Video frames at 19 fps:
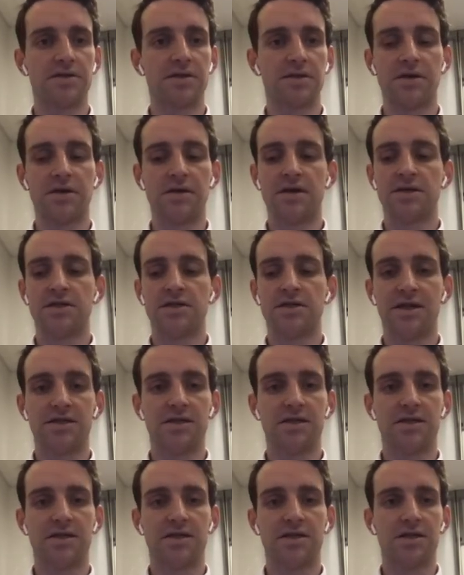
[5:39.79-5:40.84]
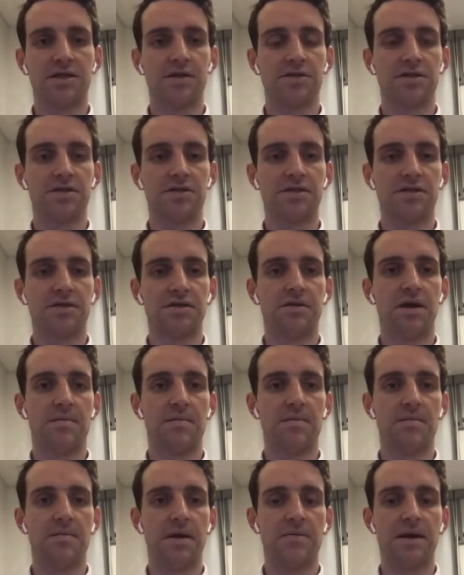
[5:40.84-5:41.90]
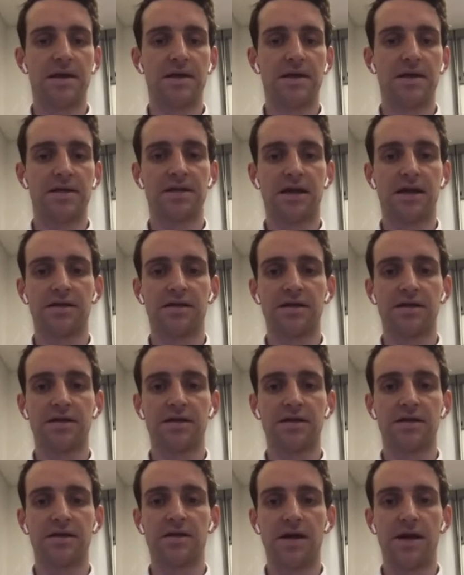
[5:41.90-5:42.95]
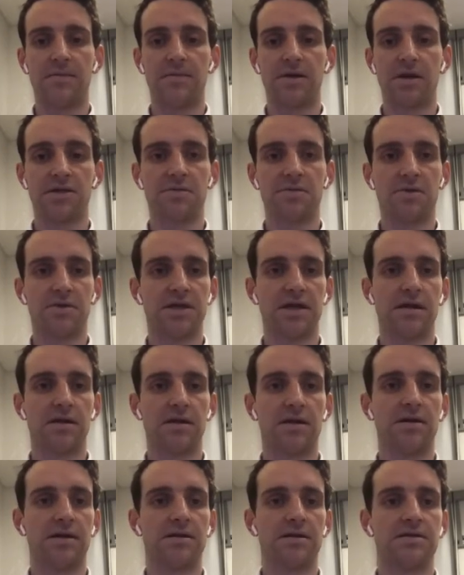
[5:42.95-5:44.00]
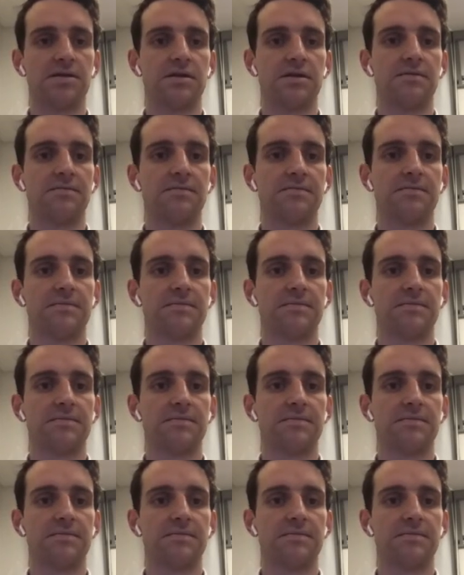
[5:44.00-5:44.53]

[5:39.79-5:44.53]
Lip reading: So changed the diagnosis to a metastatic non-small cell lung cancer.